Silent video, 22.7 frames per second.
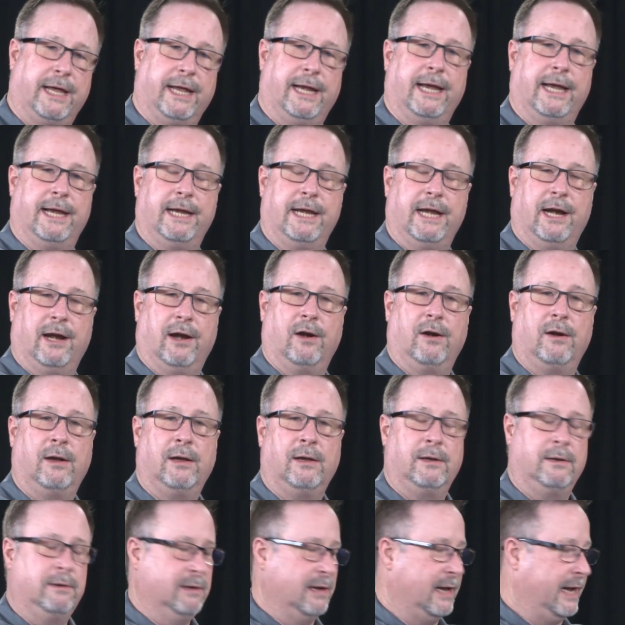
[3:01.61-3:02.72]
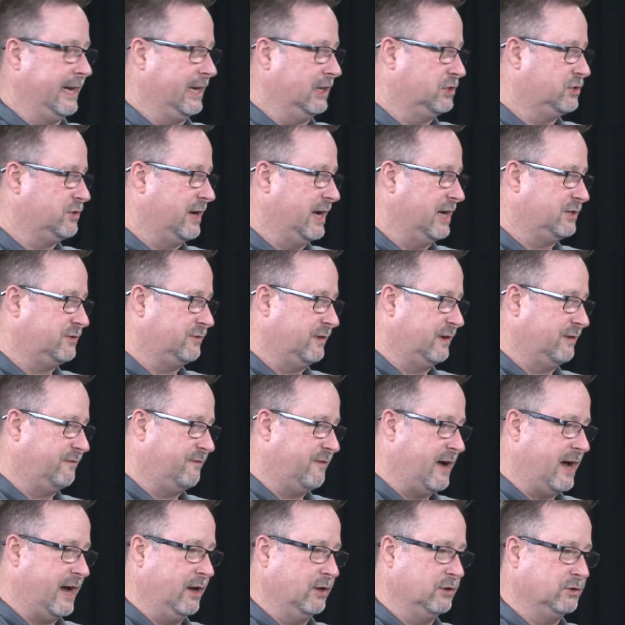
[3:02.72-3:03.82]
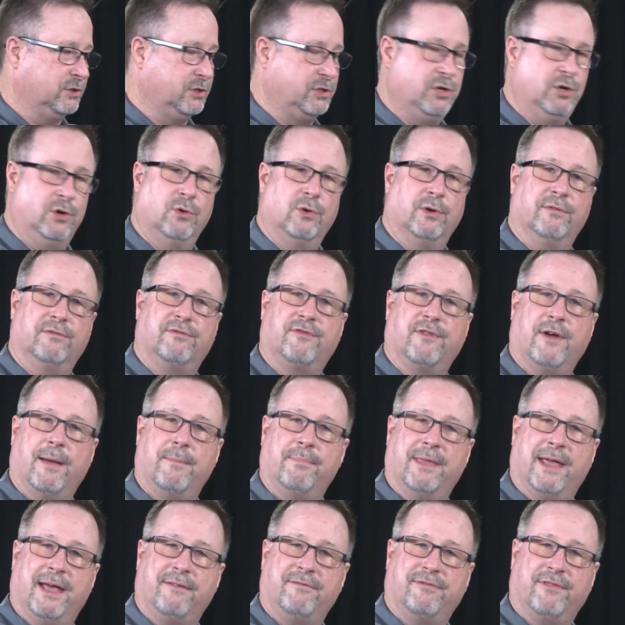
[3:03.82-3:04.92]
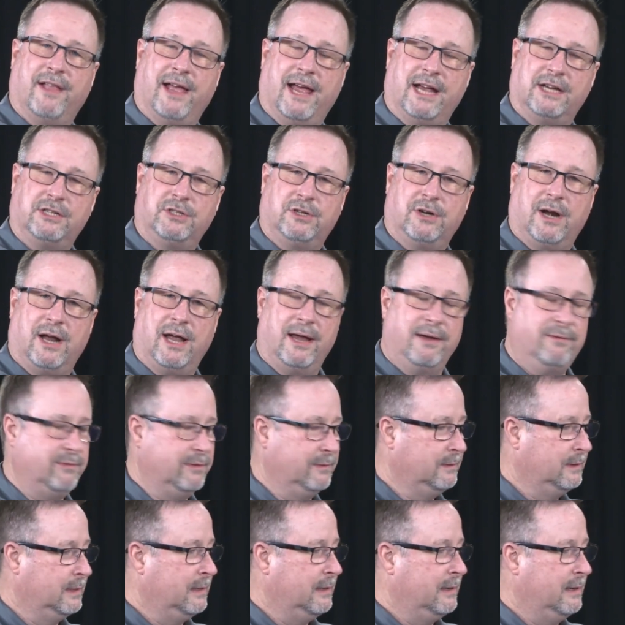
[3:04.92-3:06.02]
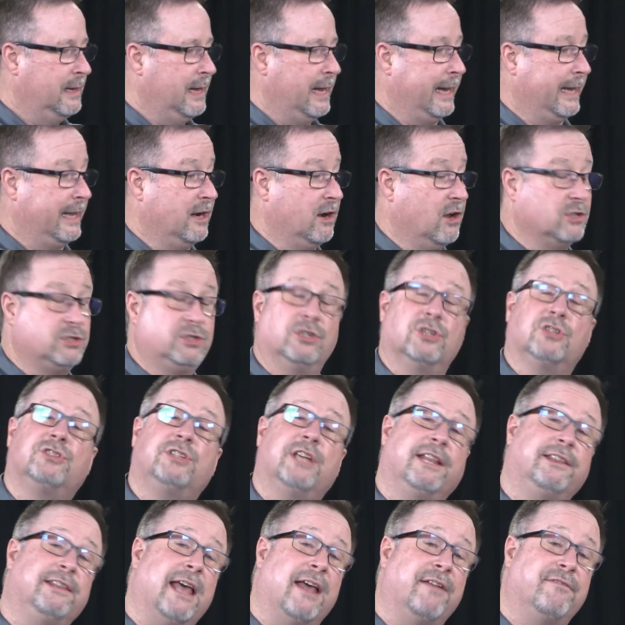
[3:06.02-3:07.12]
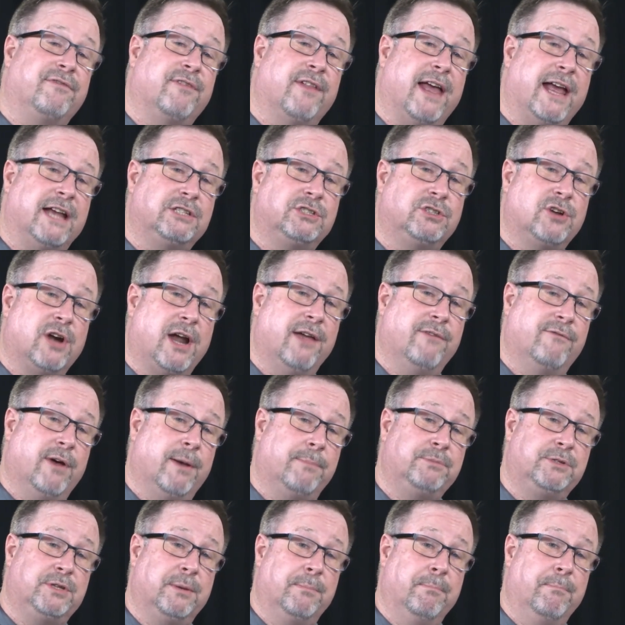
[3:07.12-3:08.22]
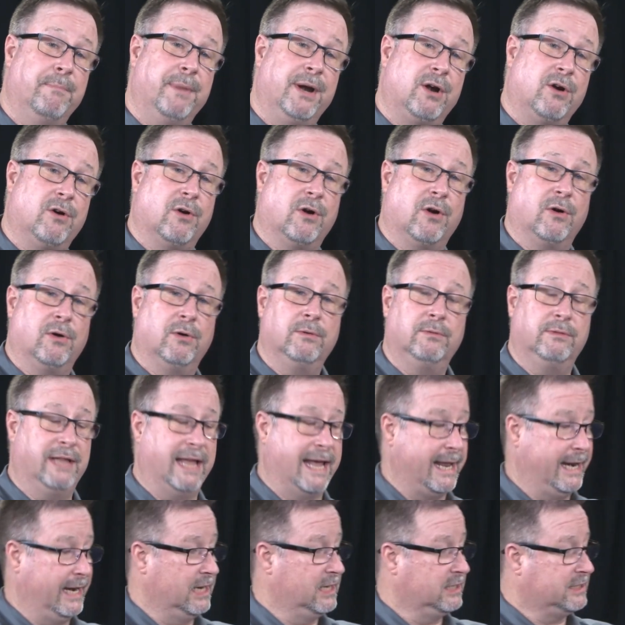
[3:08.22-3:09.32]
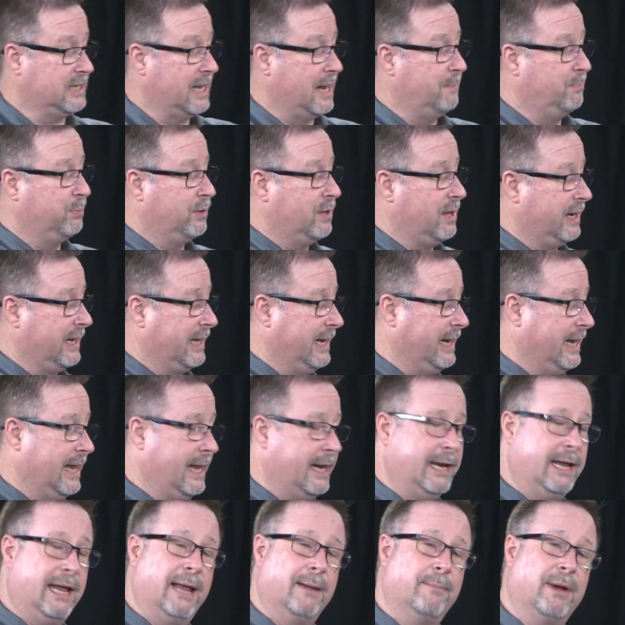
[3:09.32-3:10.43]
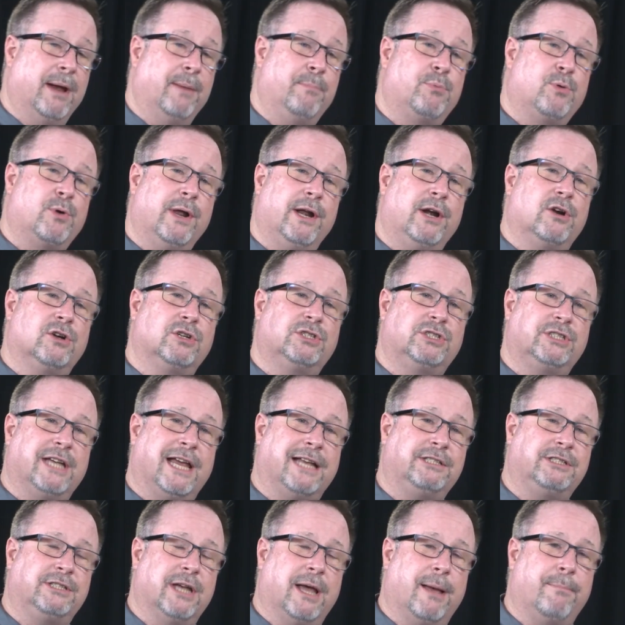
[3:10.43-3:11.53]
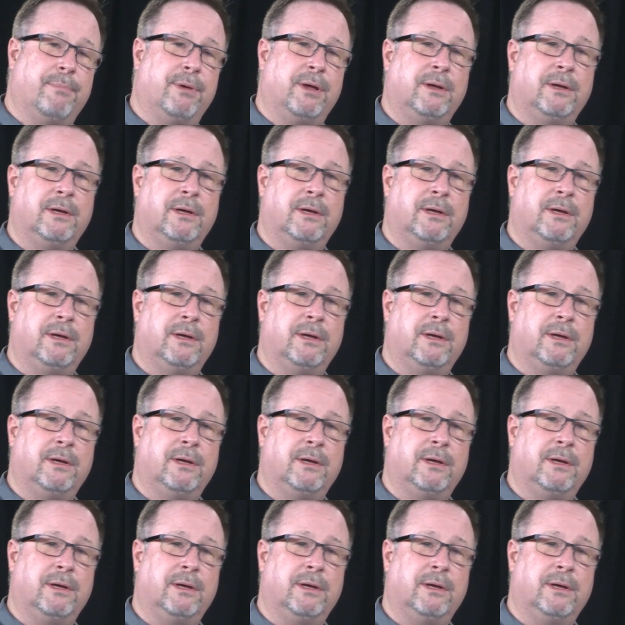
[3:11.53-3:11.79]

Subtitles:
it in here. I could transfer files to and from that flash drive. I could also set that flash drive up to mirror. That is, I plug it in and my printer sets up